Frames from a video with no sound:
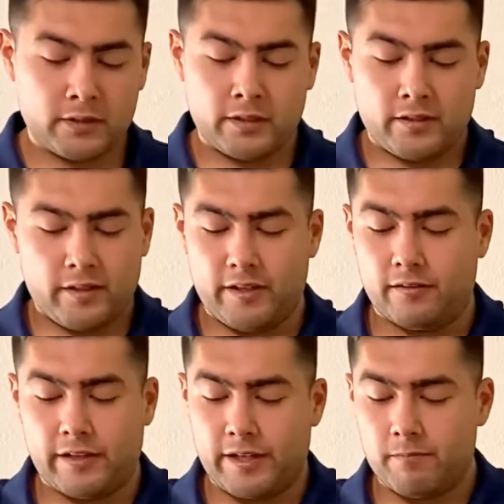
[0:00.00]
is like
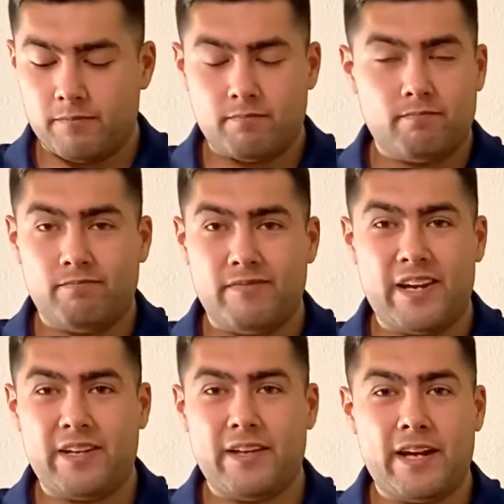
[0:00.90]
they
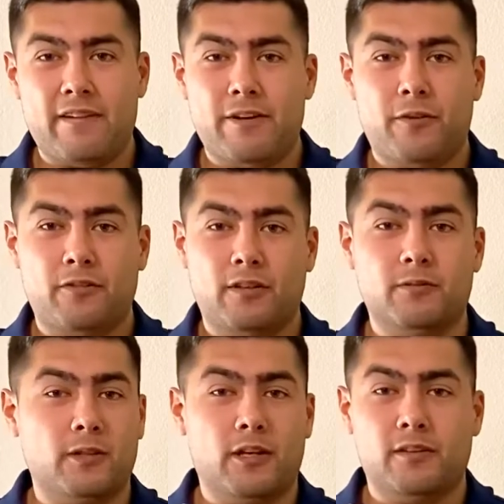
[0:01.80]
have airsoft
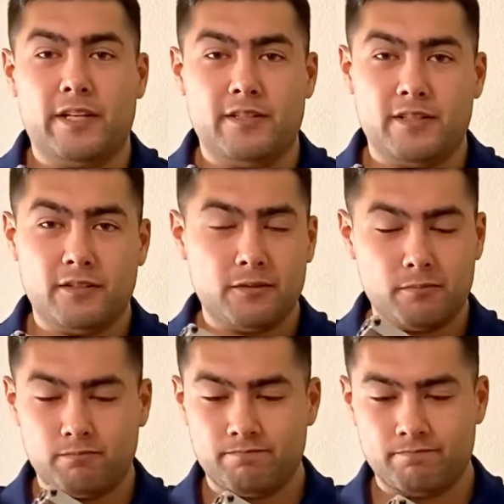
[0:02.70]
Glock 19s
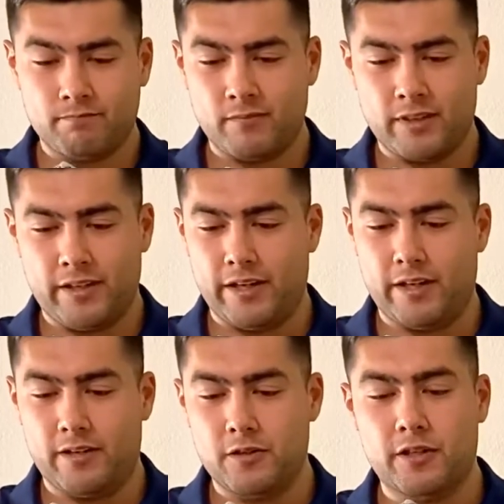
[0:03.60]
and you
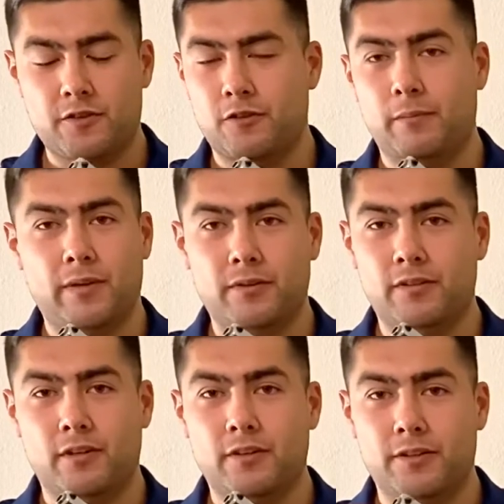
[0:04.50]
can just mount this on
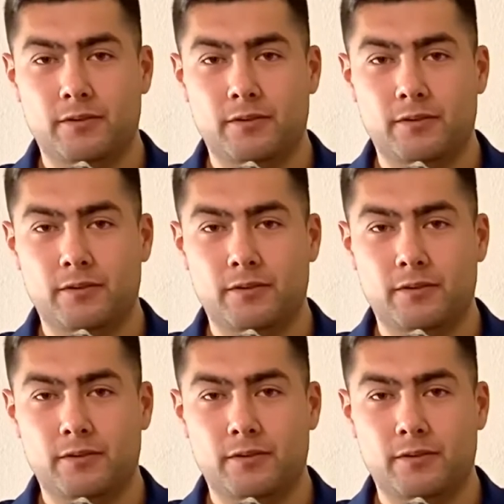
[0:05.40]
there.